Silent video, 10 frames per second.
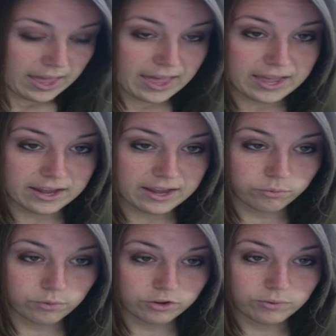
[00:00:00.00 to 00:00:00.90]
And
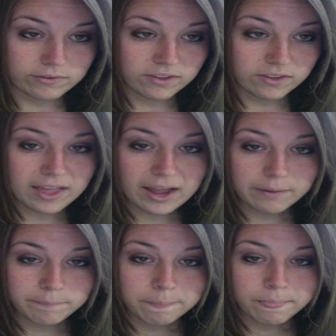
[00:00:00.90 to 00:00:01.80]
once we've done
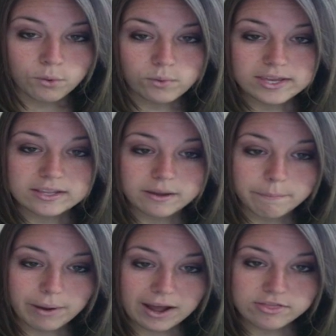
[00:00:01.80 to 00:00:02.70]
that, we can
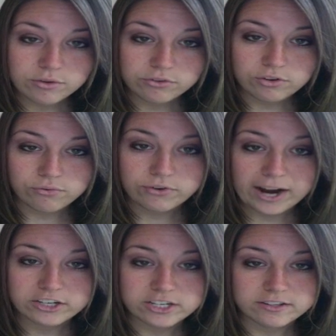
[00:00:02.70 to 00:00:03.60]
combine those two
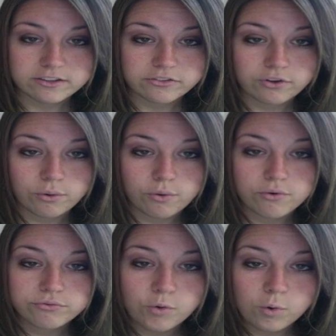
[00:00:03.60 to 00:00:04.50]
fractions. So
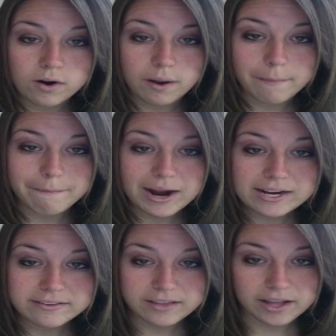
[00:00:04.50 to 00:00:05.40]
4
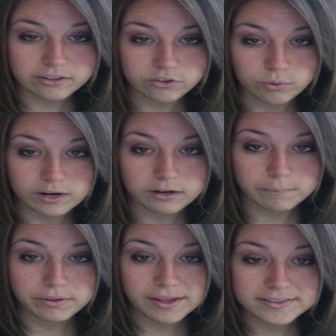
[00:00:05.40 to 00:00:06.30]
minus x squared
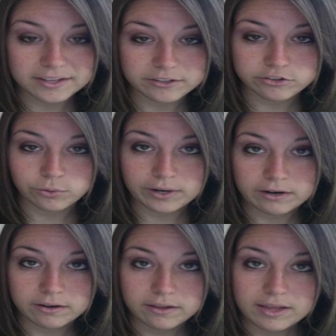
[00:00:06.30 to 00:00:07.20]
plus x
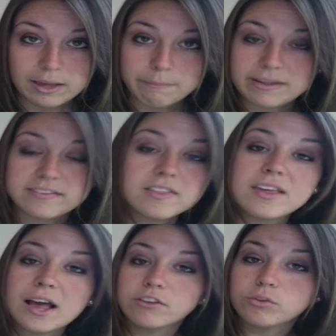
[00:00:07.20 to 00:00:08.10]
squared means that the
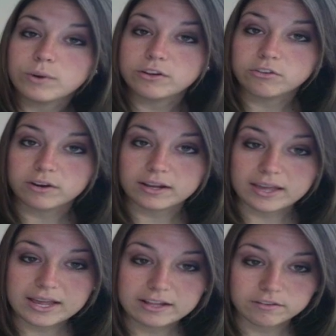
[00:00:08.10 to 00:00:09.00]
x squareds are going to
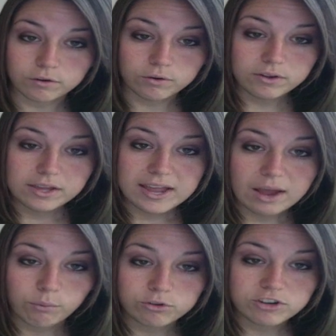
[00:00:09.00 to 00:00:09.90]
cancel,
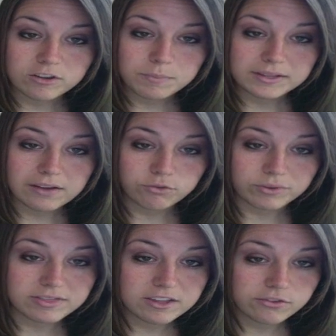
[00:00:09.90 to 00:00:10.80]
and we'll just be left
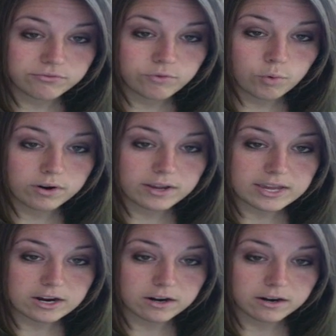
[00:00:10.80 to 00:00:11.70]
with this 4
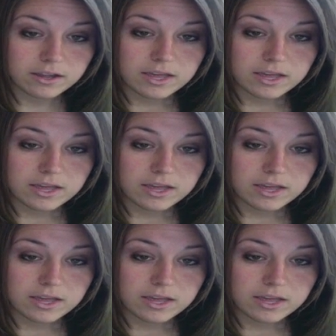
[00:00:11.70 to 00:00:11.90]
here